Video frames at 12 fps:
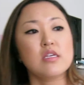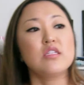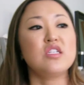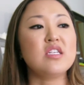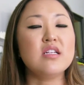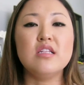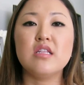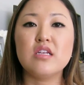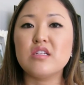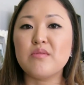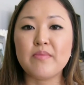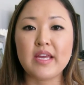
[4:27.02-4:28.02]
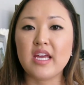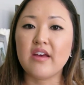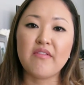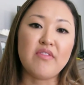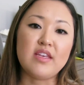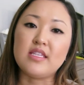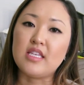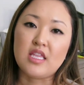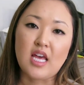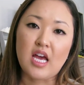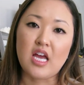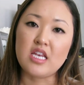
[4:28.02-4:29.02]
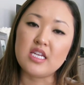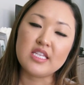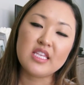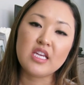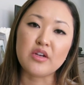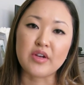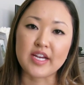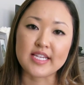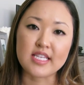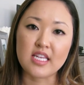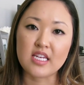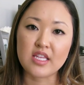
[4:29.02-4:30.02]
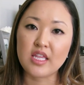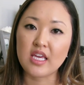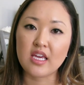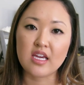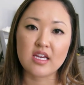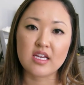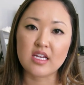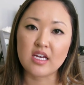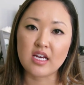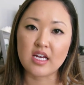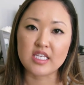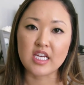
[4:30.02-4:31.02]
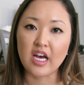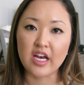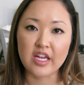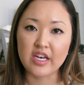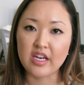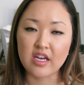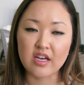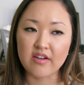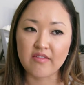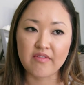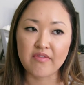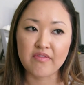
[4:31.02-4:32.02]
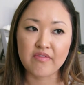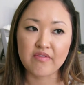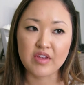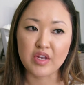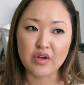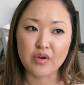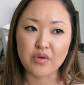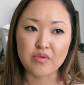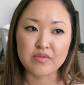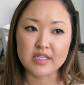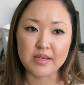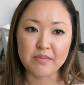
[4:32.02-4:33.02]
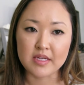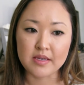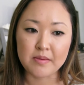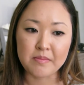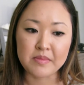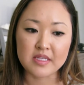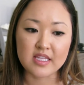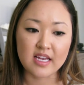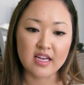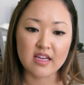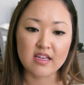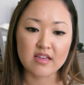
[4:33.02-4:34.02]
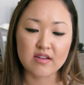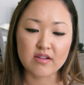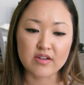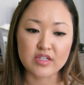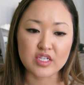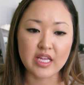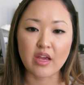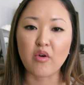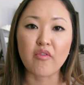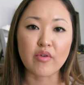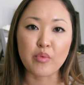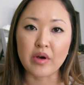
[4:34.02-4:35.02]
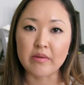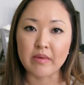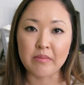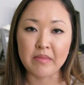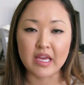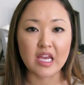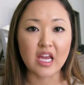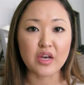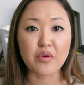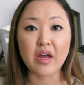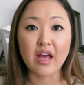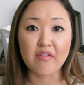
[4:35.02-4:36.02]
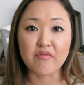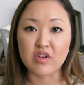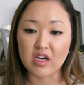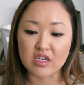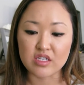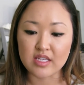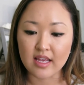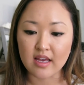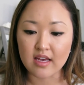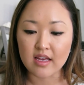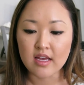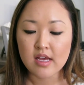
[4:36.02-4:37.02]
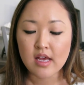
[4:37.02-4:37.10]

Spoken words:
just a little bit of this and that, nothing crazy, nothing a ton of, you know, symptoms that are just like overwhelming me. I don't have nausea.